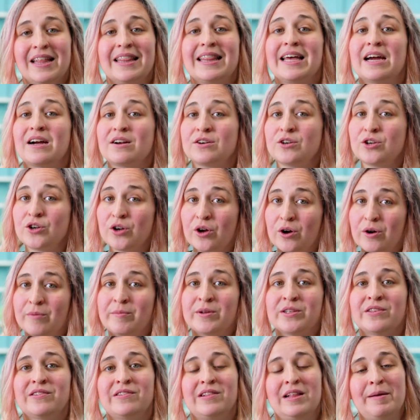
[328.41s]
There are no
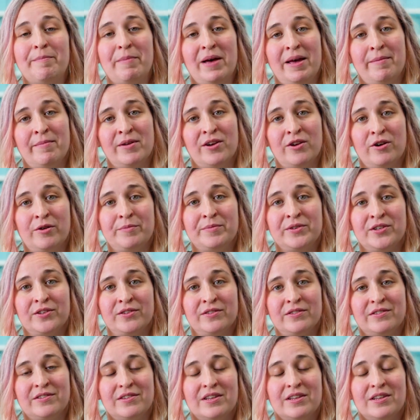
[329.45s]
monthly payment options.